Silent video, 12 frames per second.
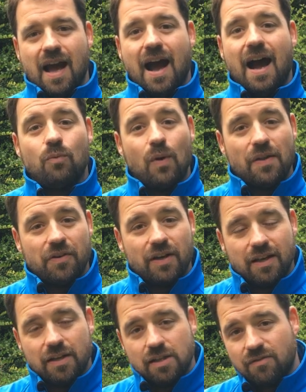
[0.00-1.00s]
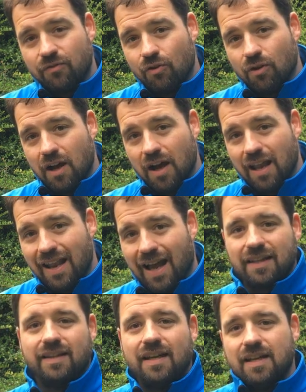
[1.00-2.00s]
and whether that is for a
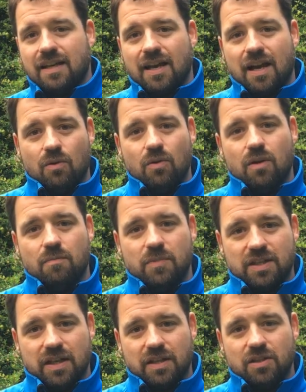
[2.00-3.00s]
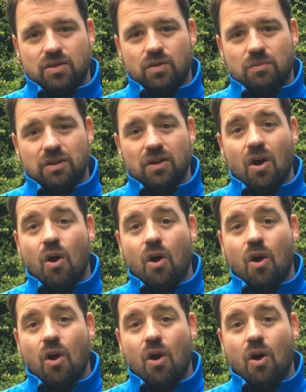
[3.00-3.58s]
lactating cow mastitis treatment